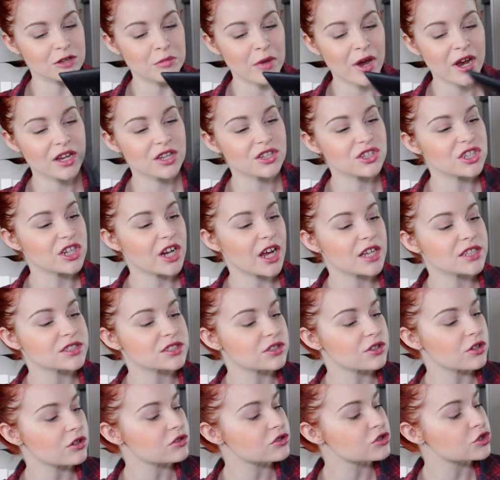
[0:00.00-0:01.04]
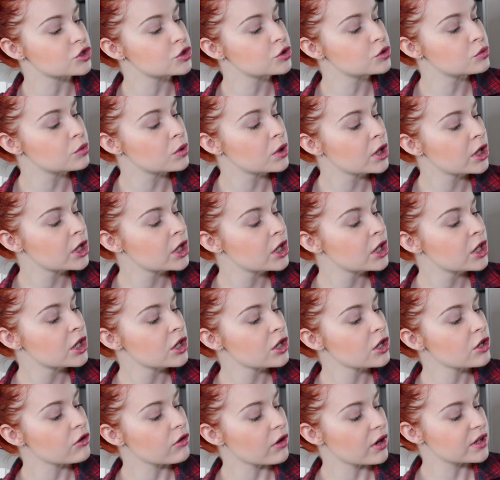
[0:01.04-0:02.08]
The packaging hasn't got too
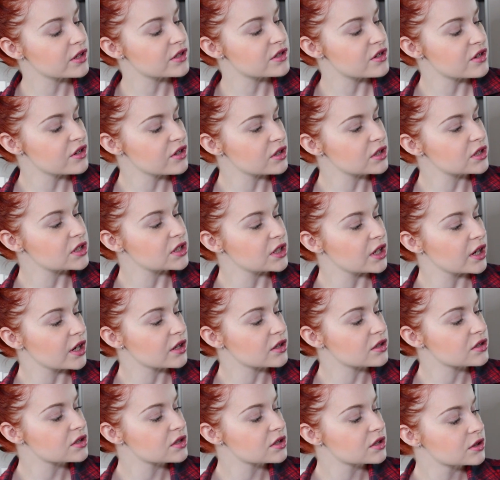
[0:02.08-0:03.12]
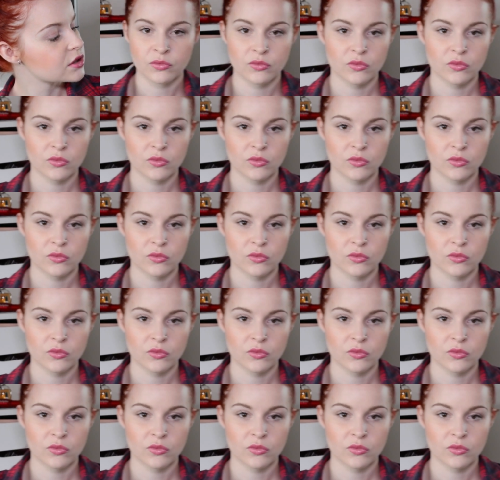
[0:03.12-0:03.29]
crazy dirty yet.